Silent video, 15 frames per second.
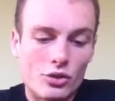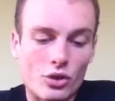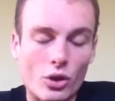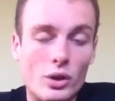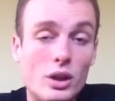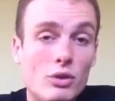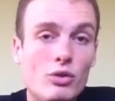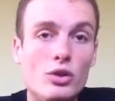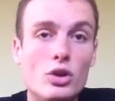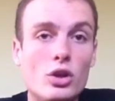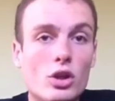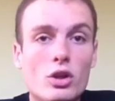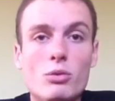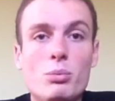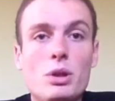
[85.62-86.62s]
So if you're
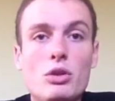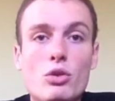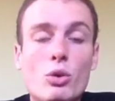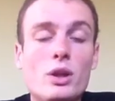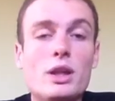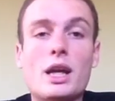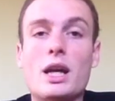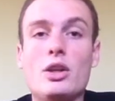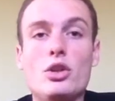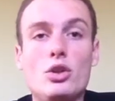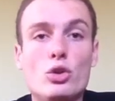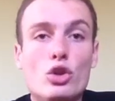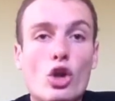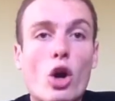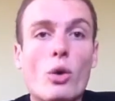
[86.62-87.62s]
going to be doing that,
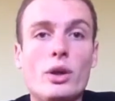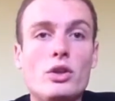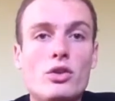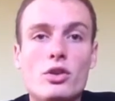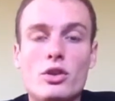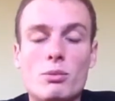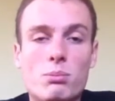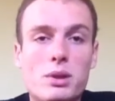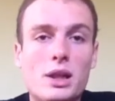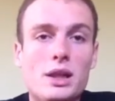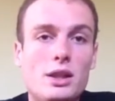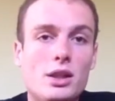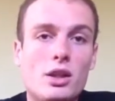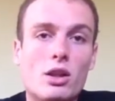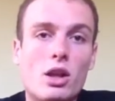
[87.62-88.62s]
you're going to
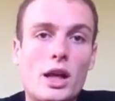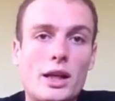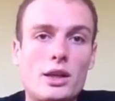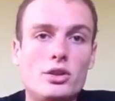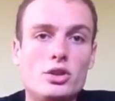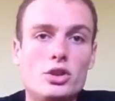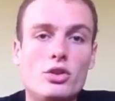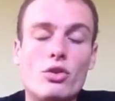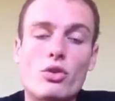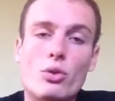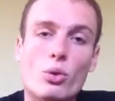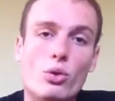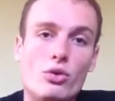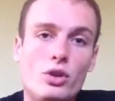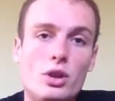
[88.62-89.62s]
deplete your glycogen
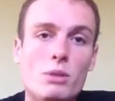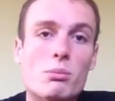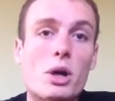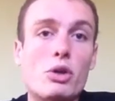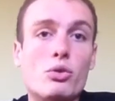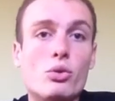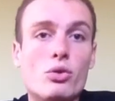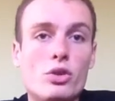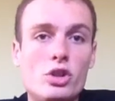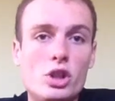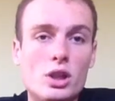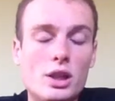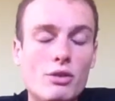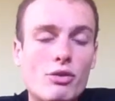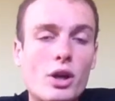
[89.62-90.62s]
stores in your muscles and
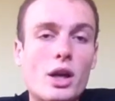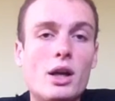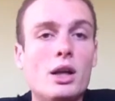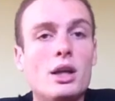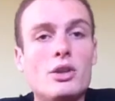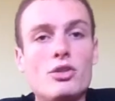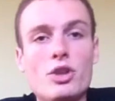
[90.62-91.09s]
your liver.